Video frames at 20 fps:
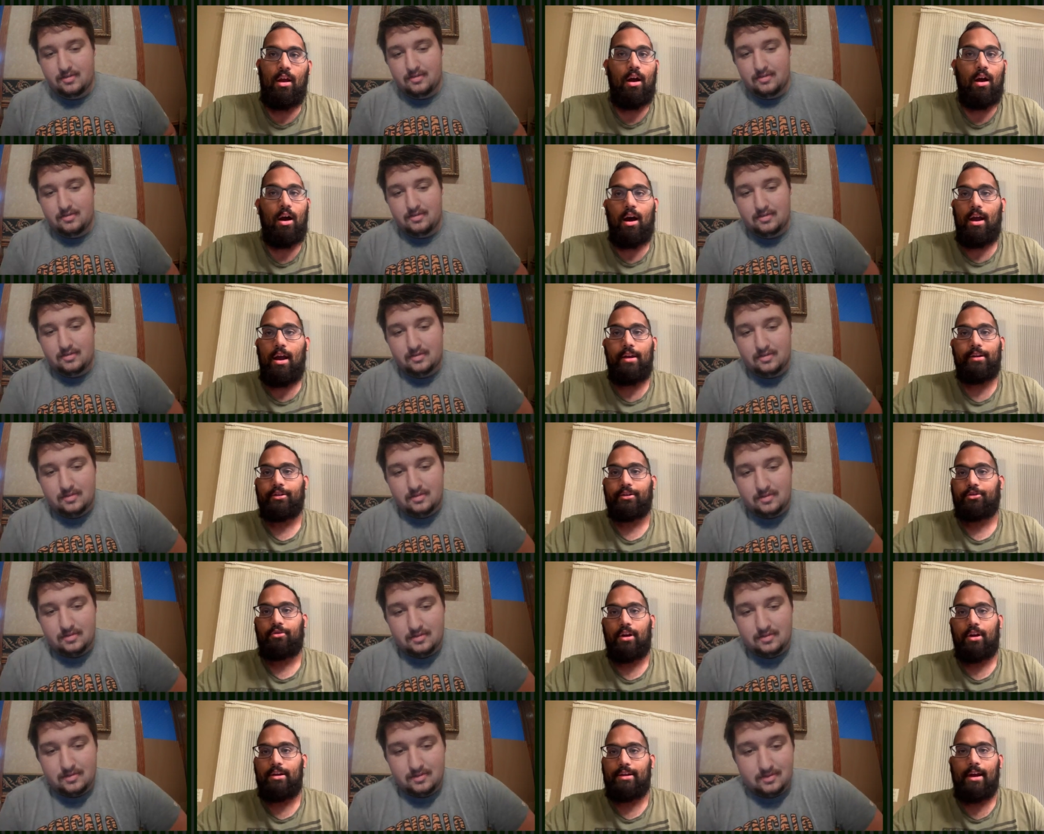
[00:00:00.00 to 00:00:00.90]
Speaker 1: Uh, in a
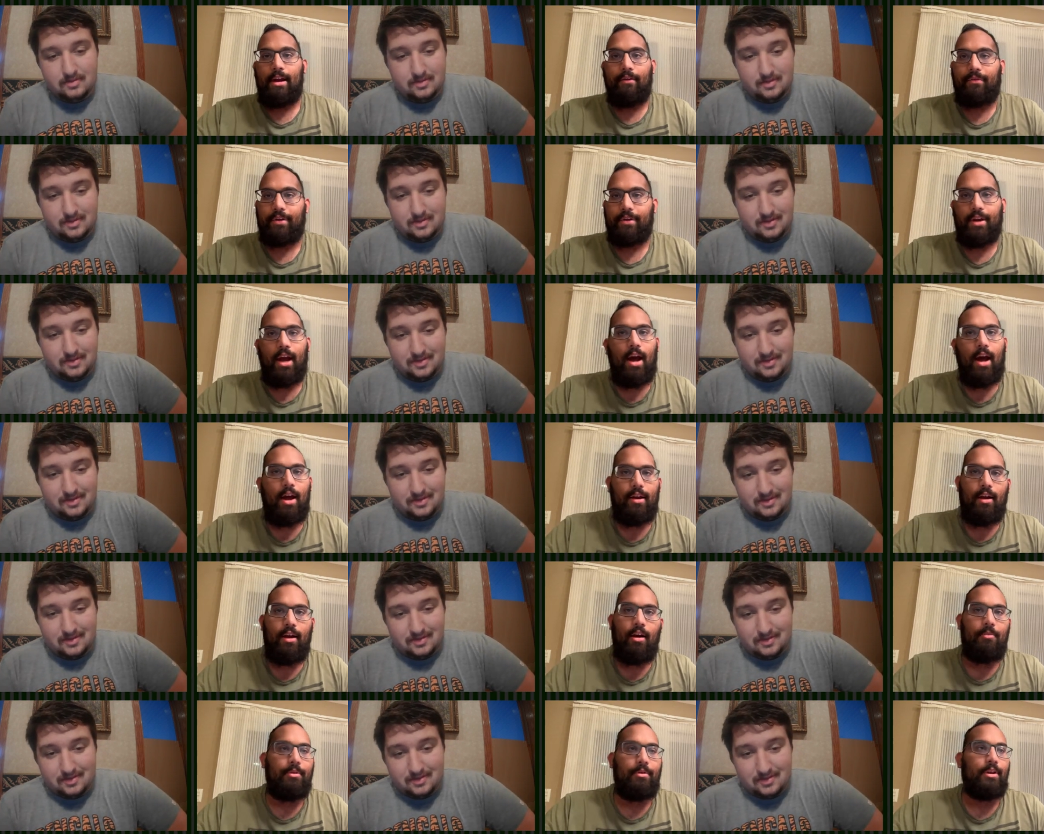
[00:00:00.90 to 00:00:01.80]
trade, definitely
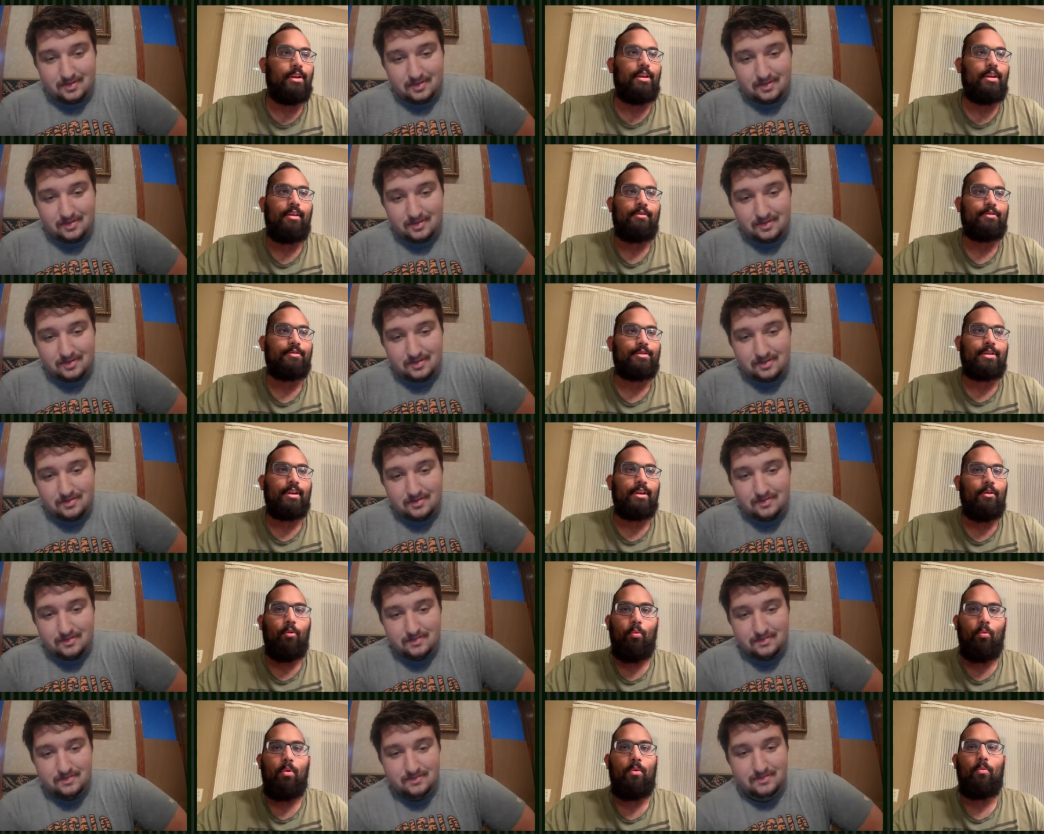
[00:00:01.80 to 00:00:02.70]
not. I mean, there's
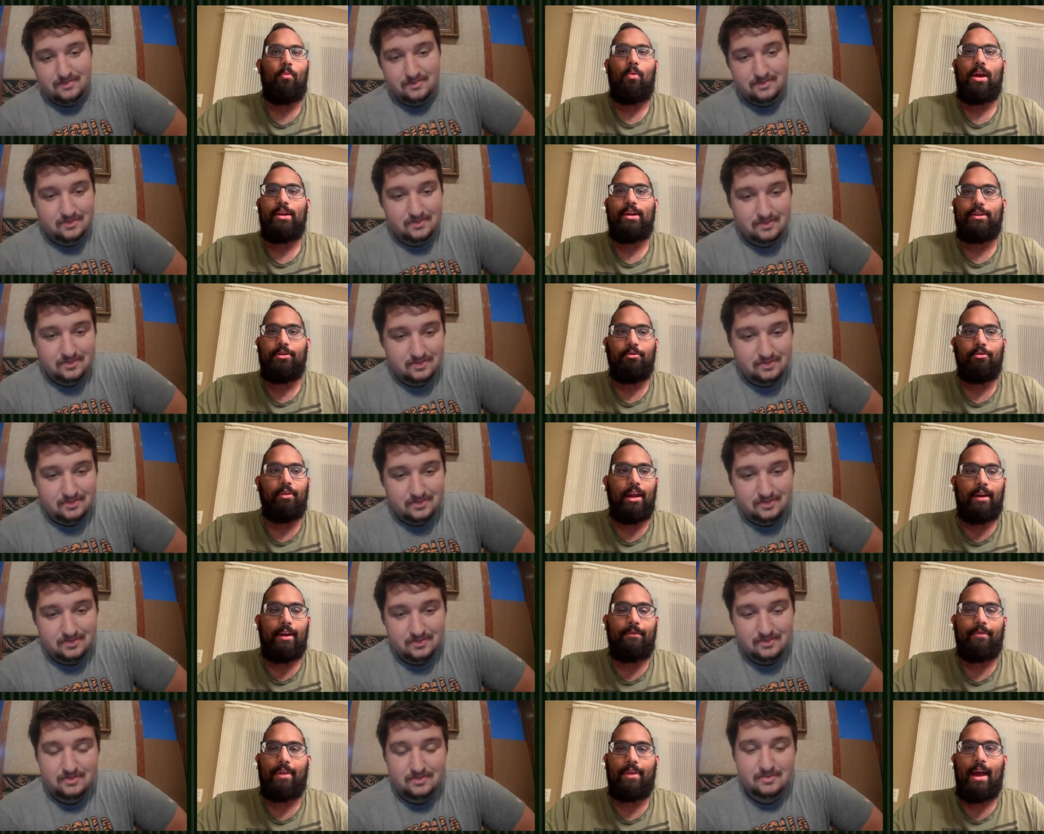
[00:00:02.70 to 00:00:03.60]
w- way too
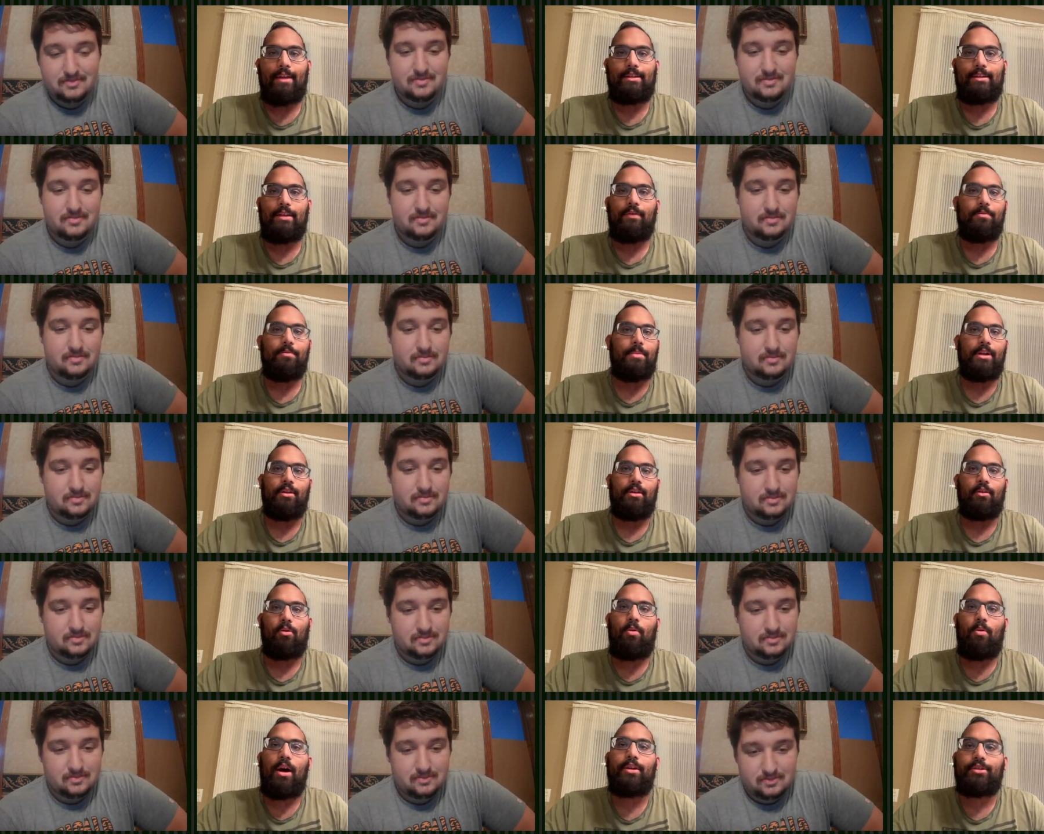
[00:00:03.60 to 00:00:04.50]
late for that to even be in the
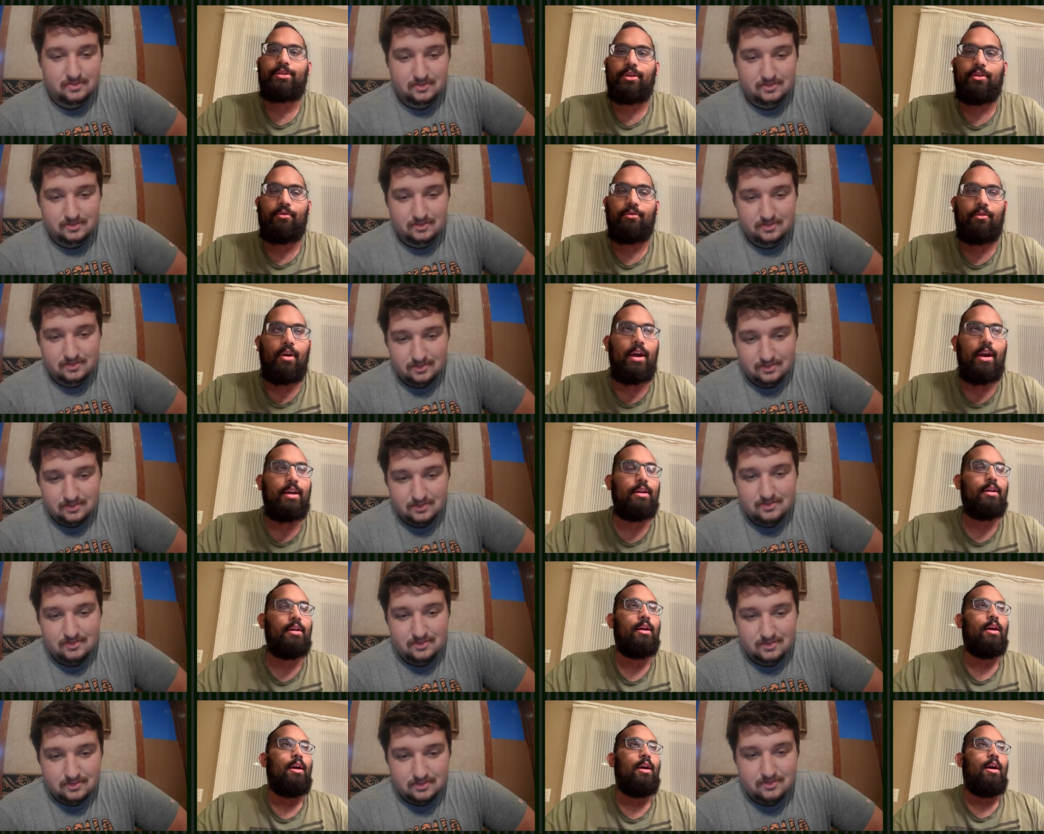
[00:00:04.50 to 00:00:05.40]
question, right?
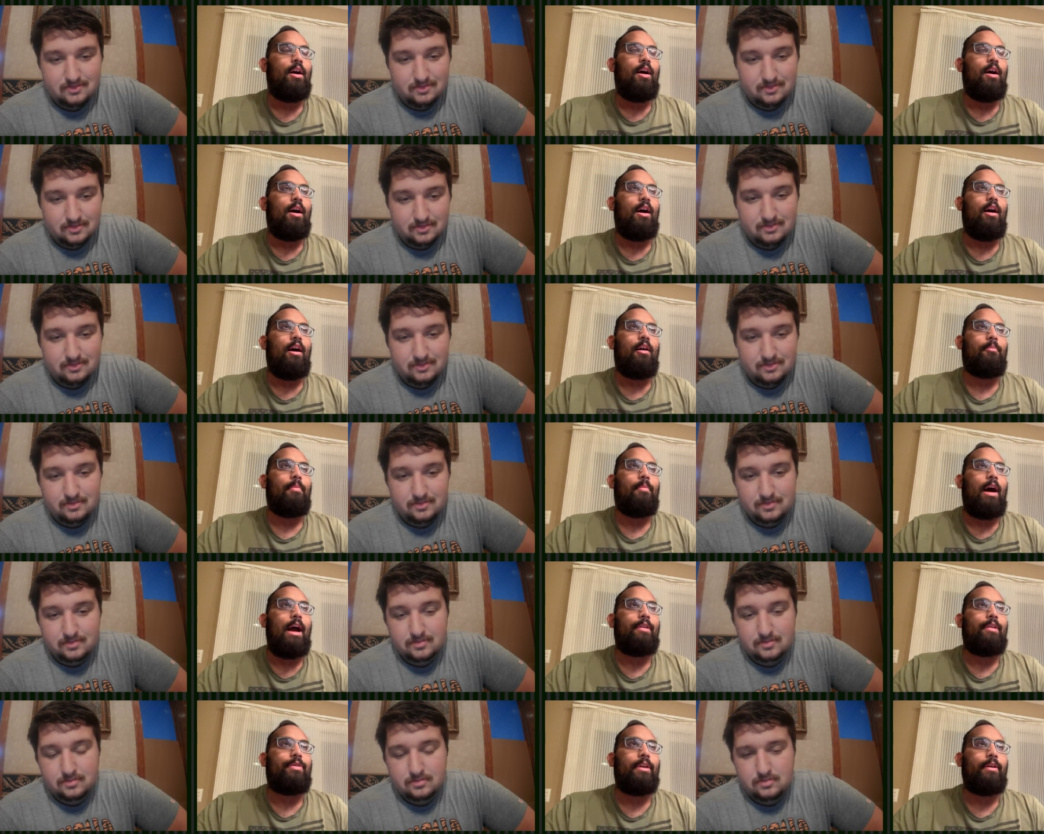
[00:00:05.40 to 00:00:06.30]
Um,
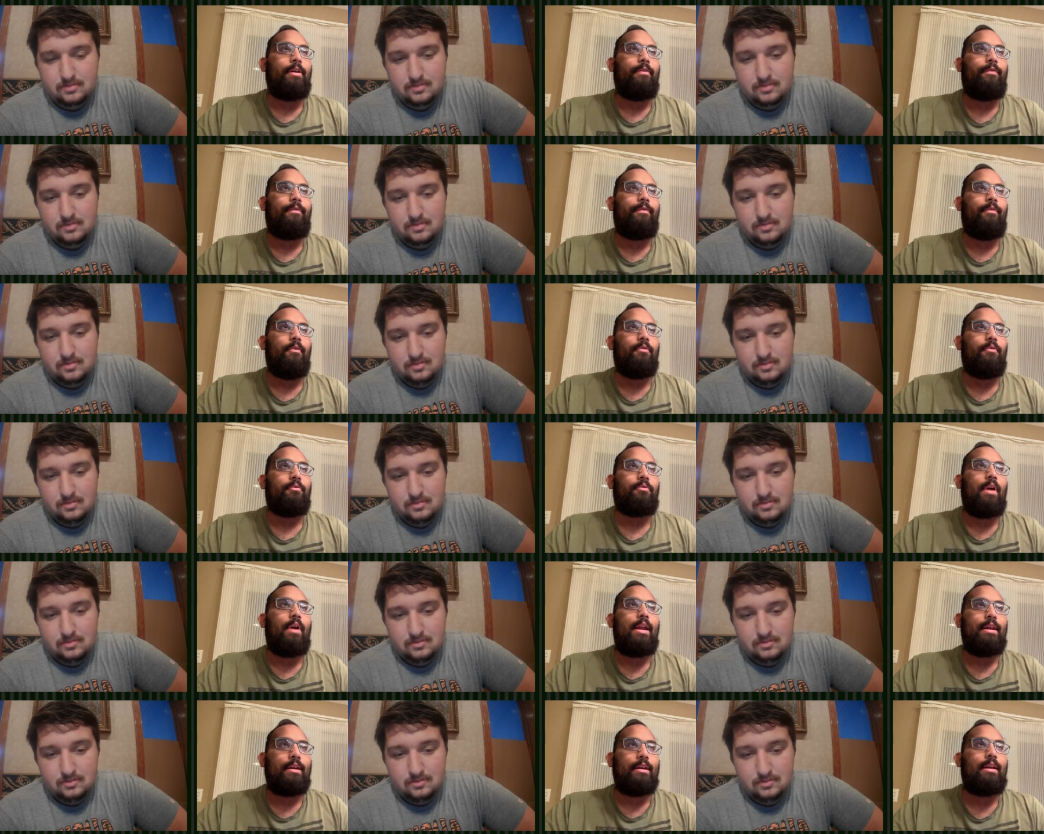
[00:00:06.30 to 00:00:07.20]
I think
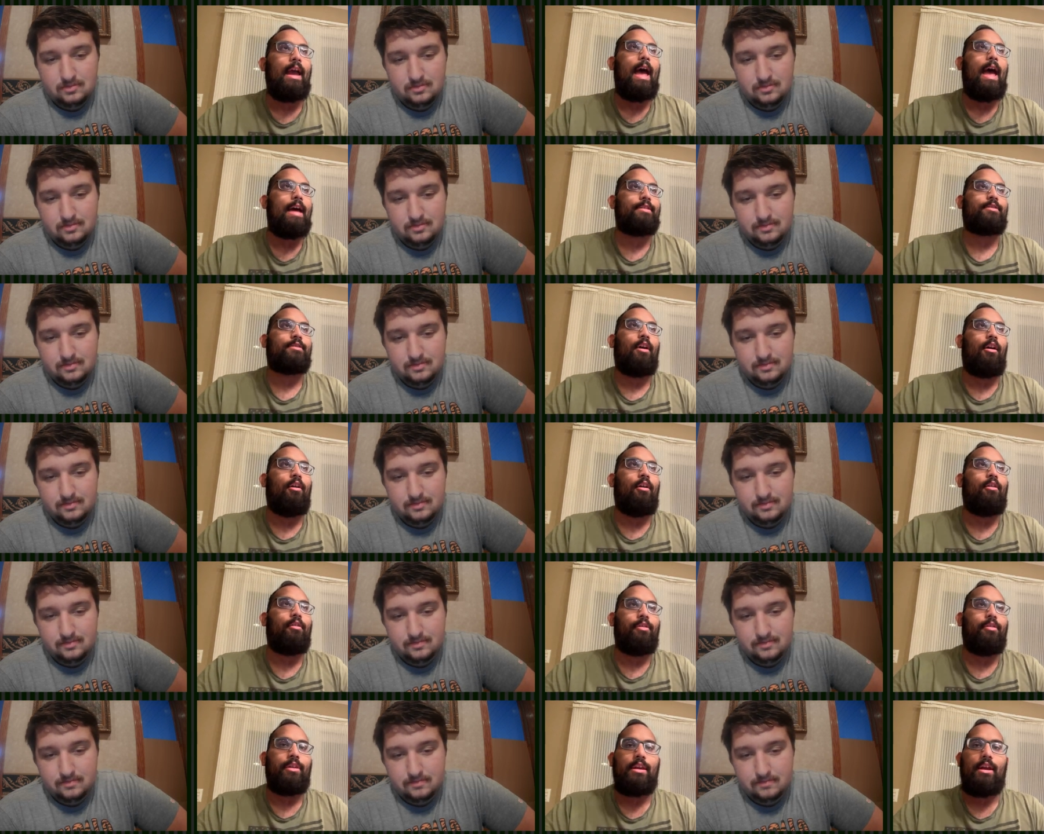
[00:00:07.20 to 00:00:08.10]
Reddick has
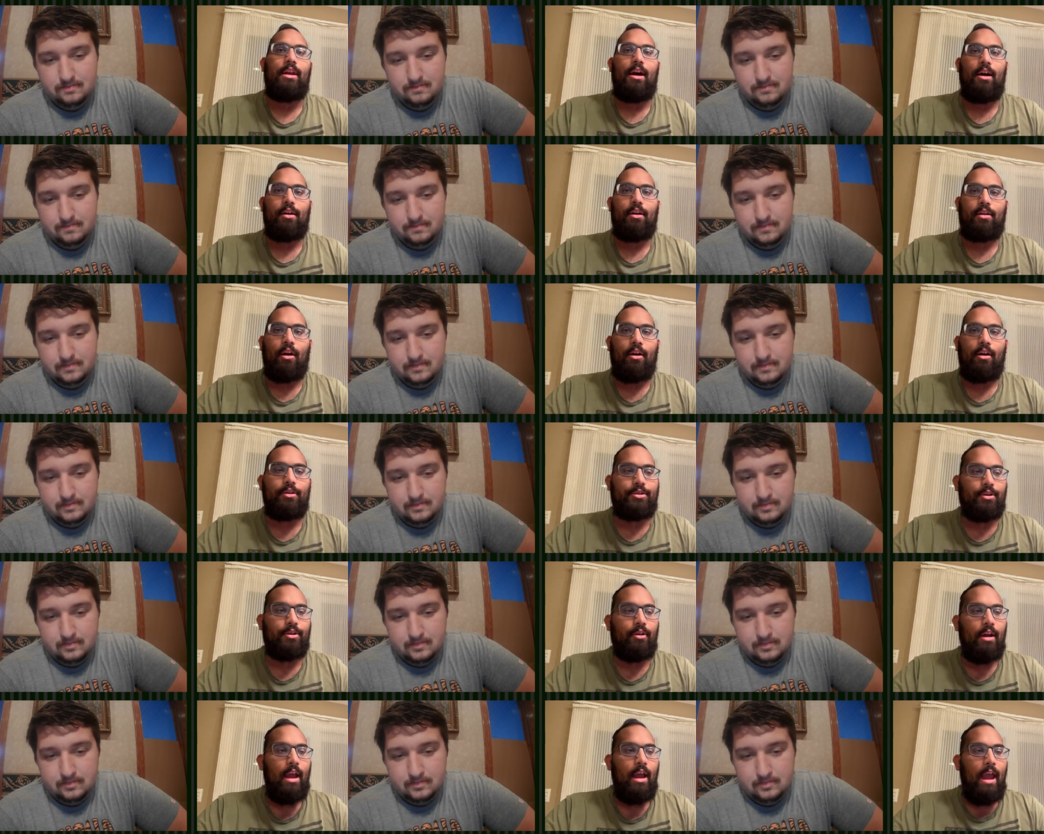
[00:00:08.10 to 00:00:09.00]
all the uh, cards
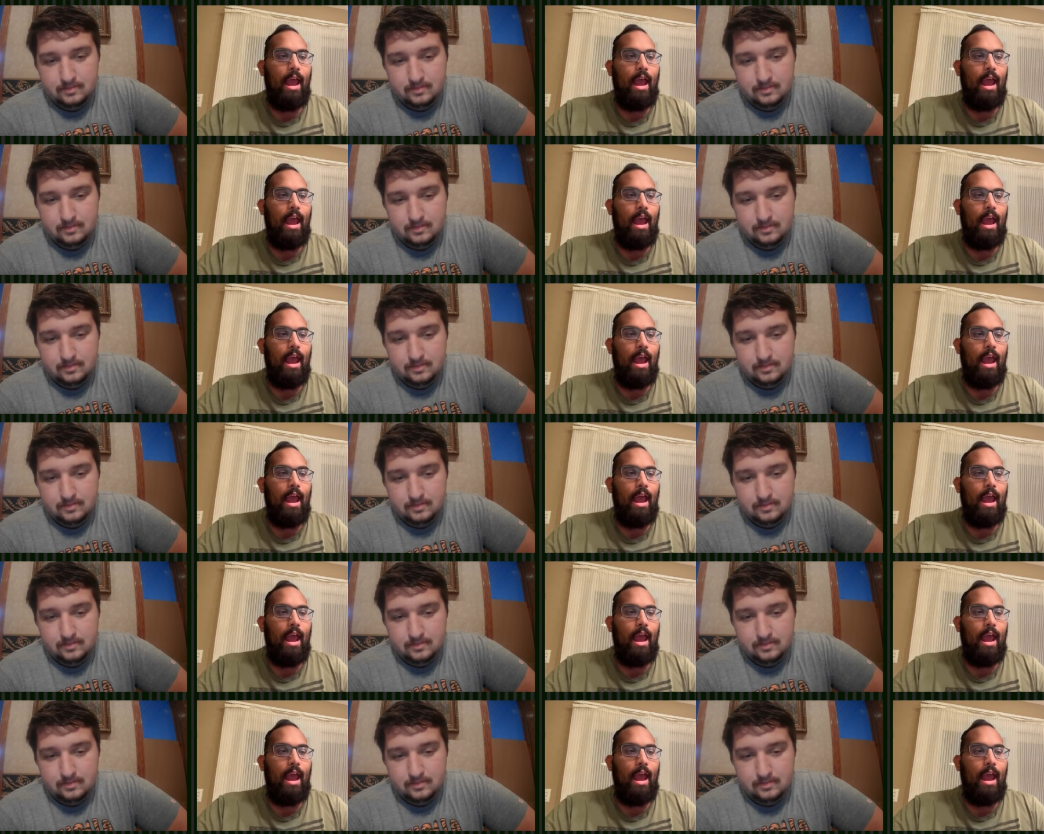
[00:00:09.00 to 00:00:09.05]
here,